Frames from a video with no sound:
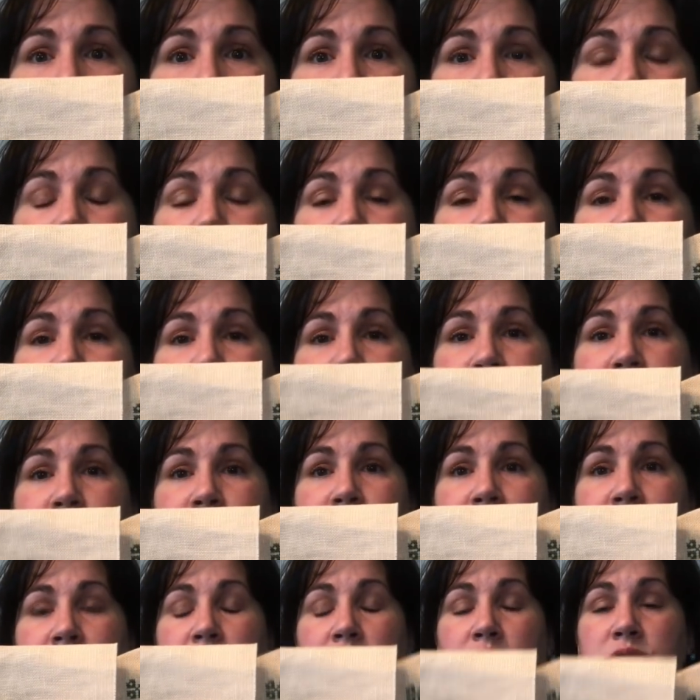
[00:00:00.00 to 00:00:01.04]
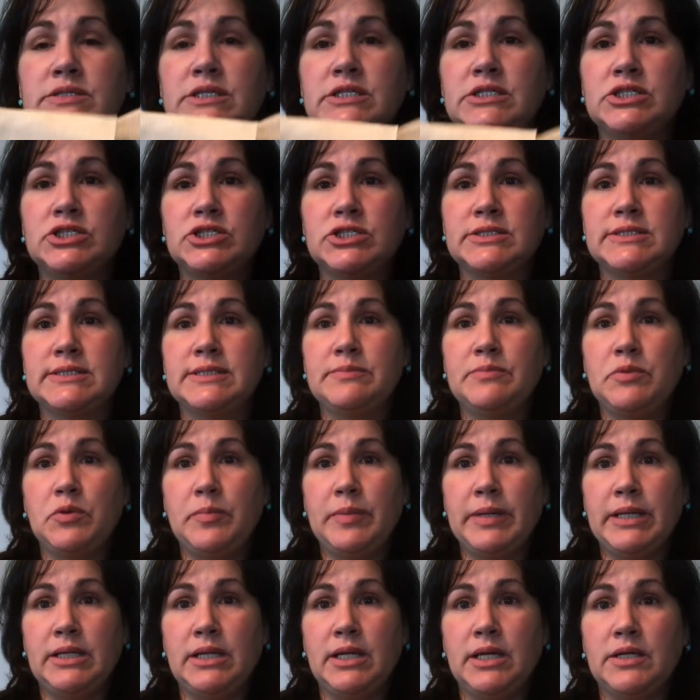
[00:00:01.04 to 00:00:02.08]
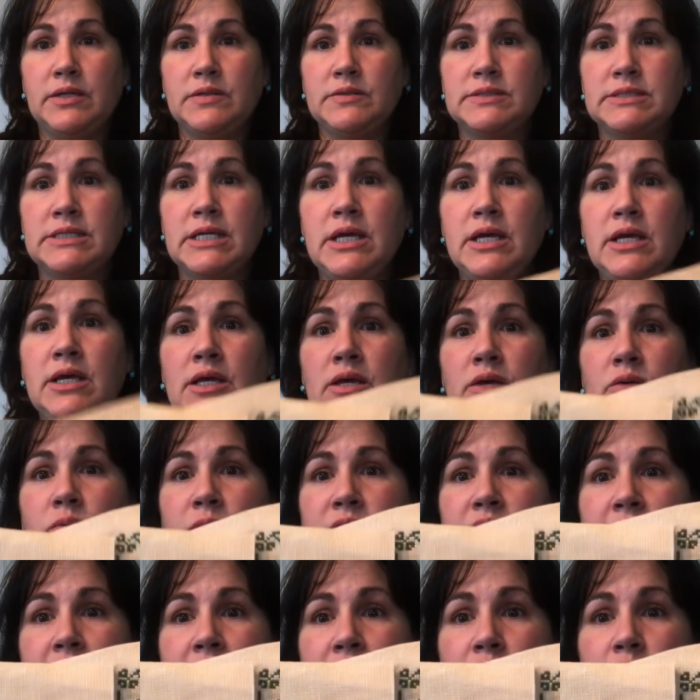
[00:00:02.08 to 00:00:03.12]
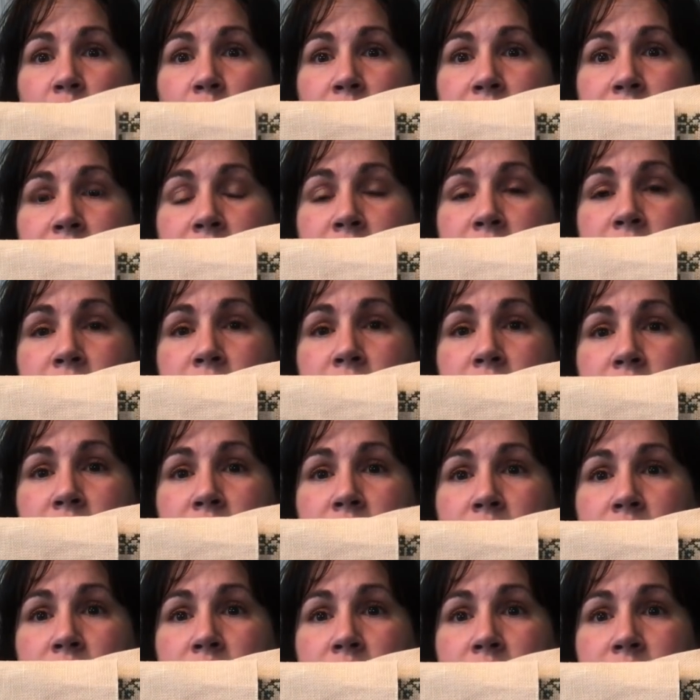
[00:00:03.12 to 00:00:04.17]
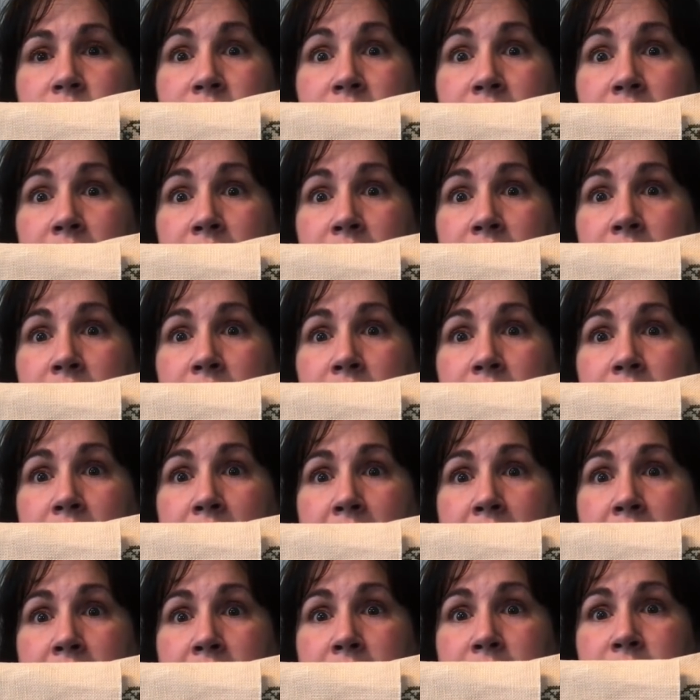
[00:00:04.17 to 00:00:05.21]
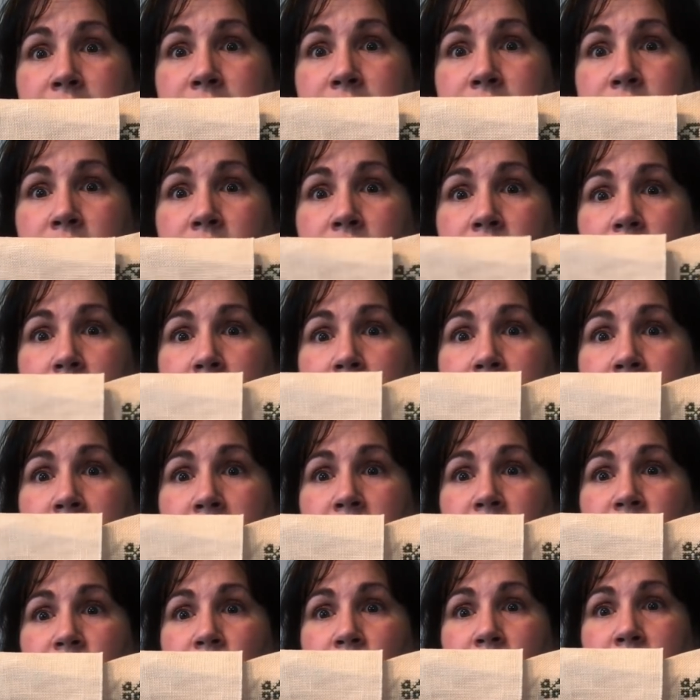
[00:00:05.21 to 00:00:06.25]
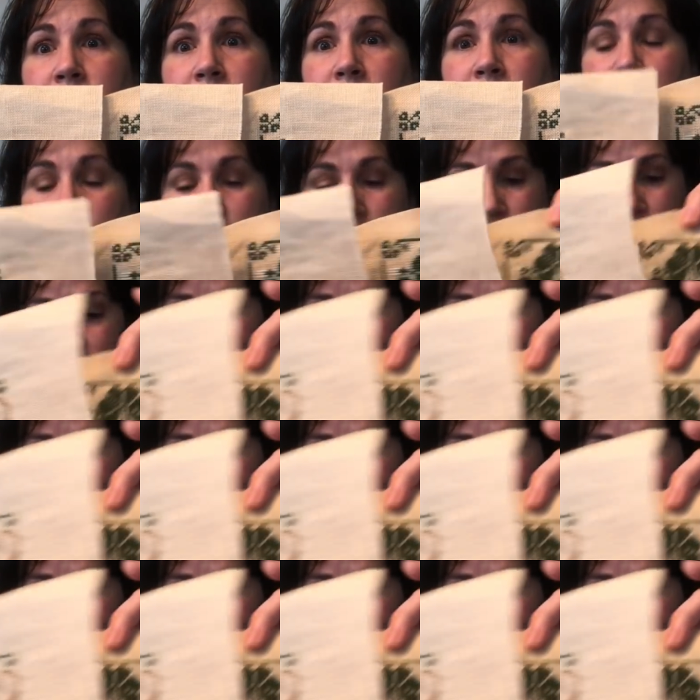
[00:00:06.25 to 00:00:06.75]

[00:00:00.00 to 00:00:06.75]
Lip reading: So I'd like to make those into just simple pillows with that green ticking-esque Anne of Green Gables